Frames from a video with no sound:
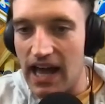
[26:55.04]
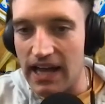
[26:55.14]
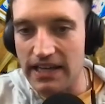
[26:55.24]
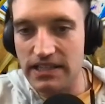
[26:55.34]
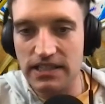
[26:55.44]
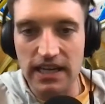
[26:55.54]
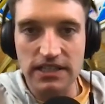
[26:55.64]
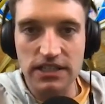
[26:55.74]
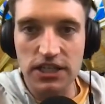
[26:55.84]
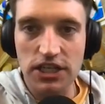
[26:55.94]
Yeah, it's
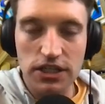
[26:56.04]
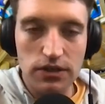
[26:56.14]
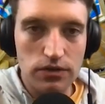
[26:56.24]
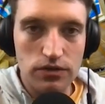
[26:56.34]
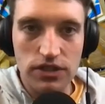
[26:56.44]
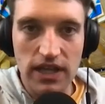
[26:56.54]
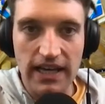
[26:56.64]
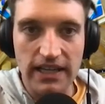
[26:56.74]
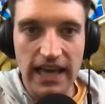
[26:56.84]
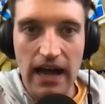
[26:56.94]
it's a huge
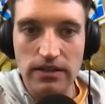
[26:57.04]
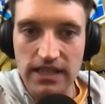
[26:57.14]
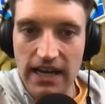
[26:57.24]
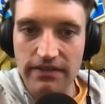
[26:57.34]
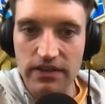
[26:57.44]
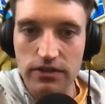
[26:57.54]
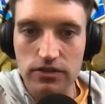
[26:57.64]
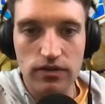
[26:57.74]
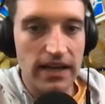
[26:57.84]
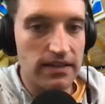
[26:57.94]
like the outside of it
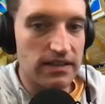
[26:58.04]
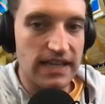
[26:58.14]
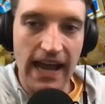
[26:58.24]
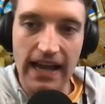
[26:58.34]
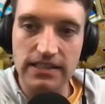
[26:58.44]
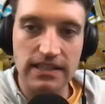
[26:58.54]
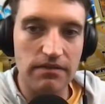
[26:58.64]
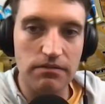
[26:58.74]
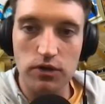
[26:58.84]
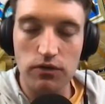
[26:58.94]
looks great. The tanks
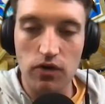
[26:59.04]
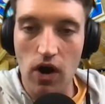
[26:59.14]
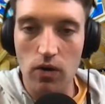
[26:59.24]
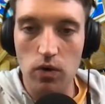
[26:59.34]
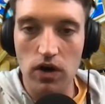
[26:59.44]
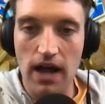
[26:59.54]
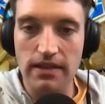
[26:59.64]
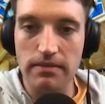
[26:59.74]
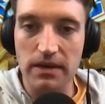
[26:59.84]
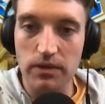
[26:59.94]
have beautiful artwork
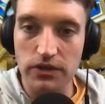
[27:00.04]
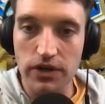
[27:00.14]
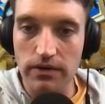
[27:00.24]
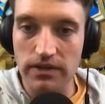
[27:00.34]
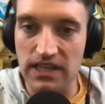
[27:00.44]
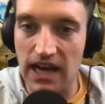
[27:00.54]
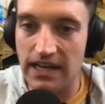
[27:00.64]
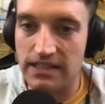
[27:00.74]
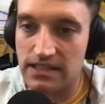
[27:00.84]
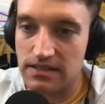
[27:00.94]
on them, and then when you go
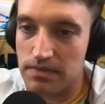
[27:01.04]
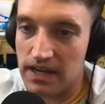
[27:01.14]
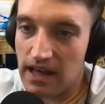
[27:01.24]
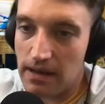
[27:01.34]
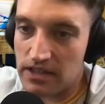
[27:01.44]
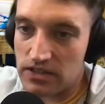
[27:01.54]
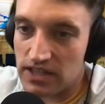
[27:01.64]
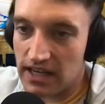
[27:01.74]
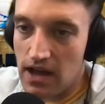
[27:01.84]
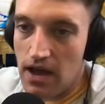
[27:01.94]
inside, it's this big. I mean,
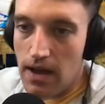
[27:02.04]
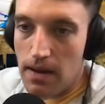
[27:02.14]
there's like